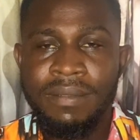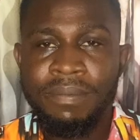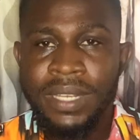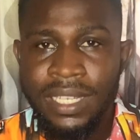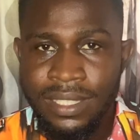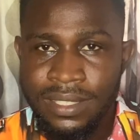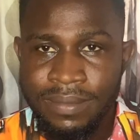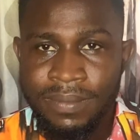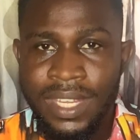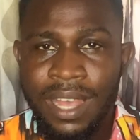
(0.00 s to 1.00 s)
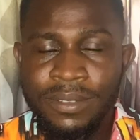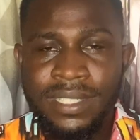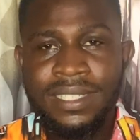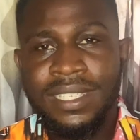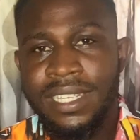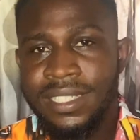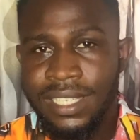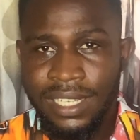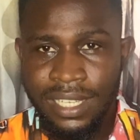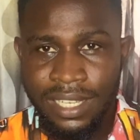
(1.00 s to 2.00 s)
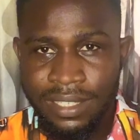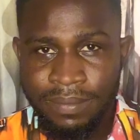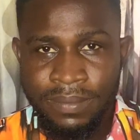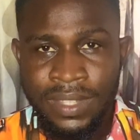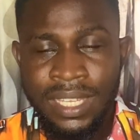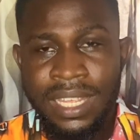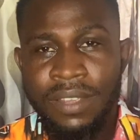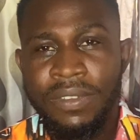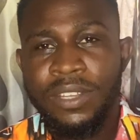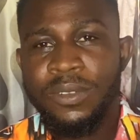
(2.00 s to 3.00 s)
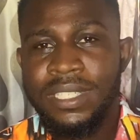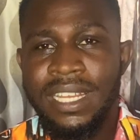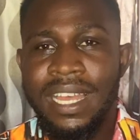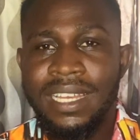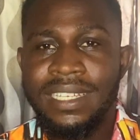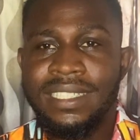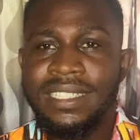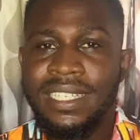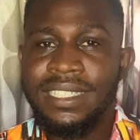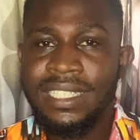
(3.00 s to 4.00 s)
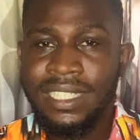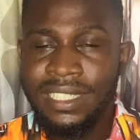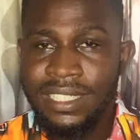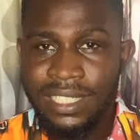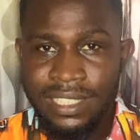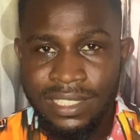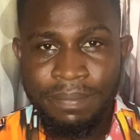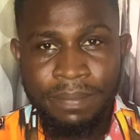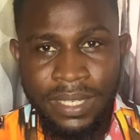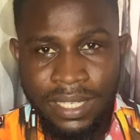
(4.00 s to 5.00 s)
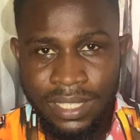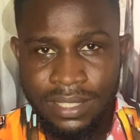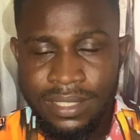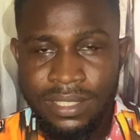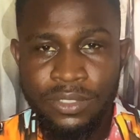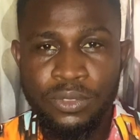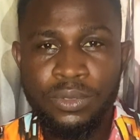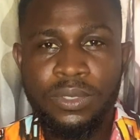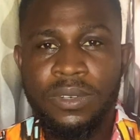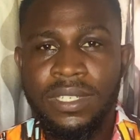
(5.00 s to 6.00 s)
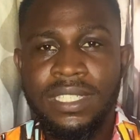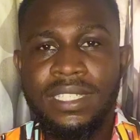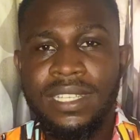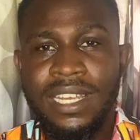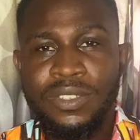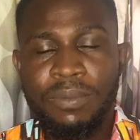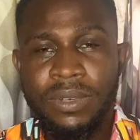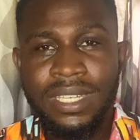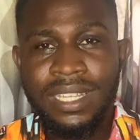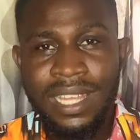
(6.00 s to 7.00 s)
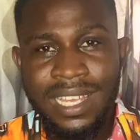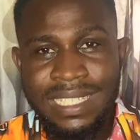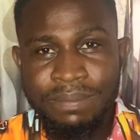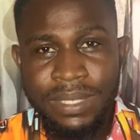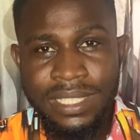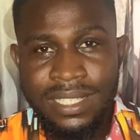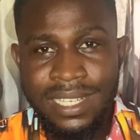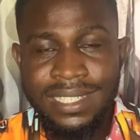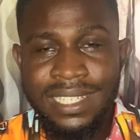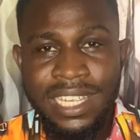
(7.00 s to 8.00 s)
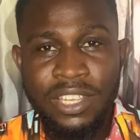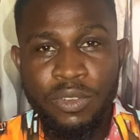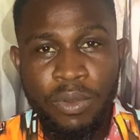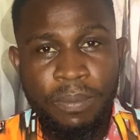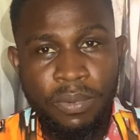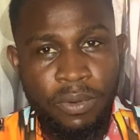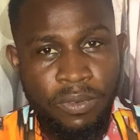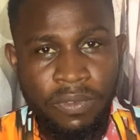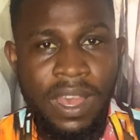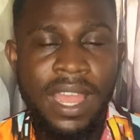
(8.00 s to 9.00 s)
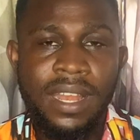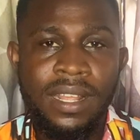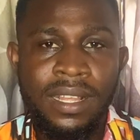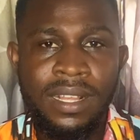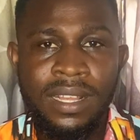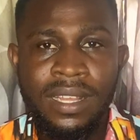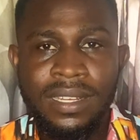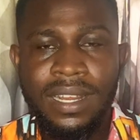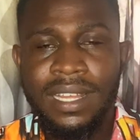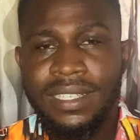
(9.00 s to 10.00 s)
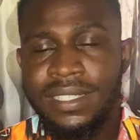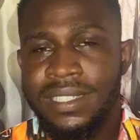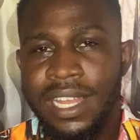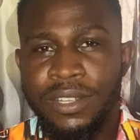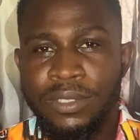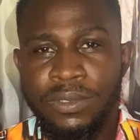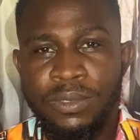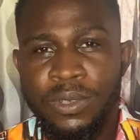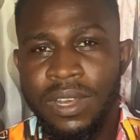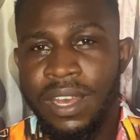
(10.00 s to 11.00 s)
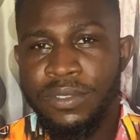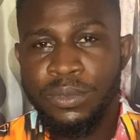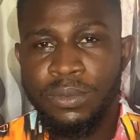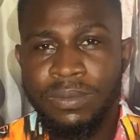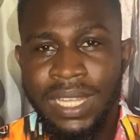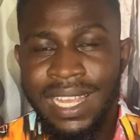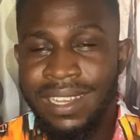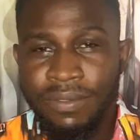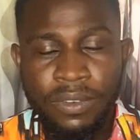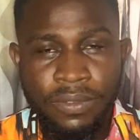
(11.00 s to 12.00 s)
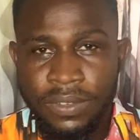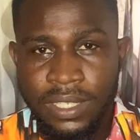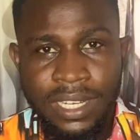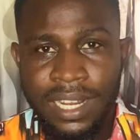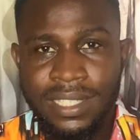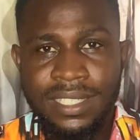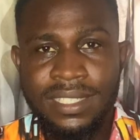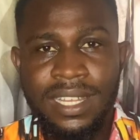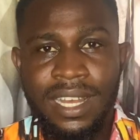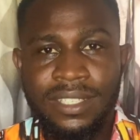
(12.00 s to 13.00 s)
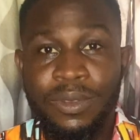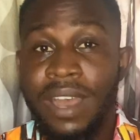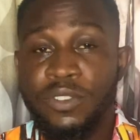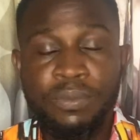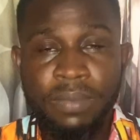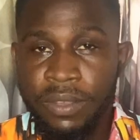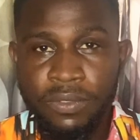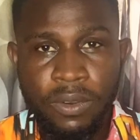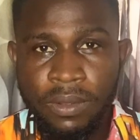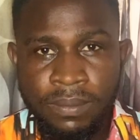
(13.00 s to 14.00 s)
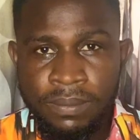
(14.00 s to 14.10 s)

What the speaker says: Please, I'll still say it again. If you are not an accredited agent, please do not register somebody else's business in your profile. There are things that you don't have to earn for free. There are things that you have to pay for.